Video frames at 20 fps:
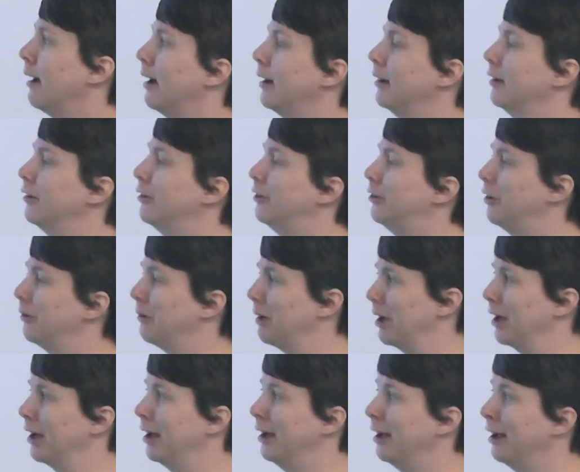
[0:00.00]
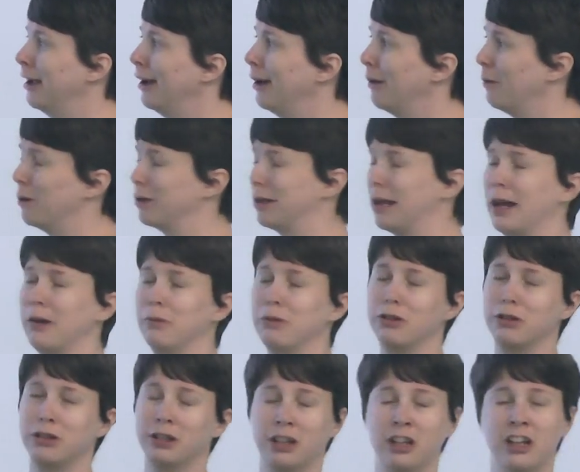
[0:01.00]
and doing what I
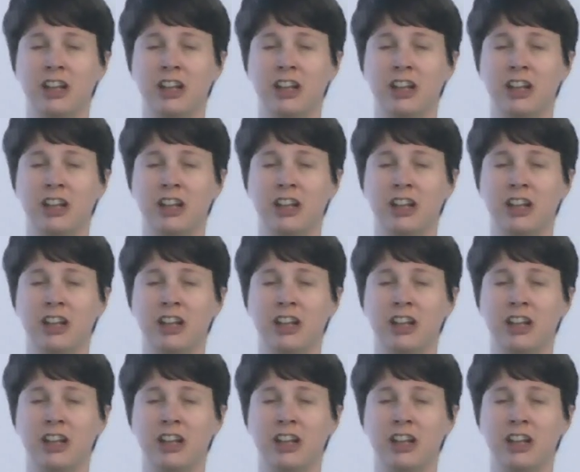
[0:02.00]
would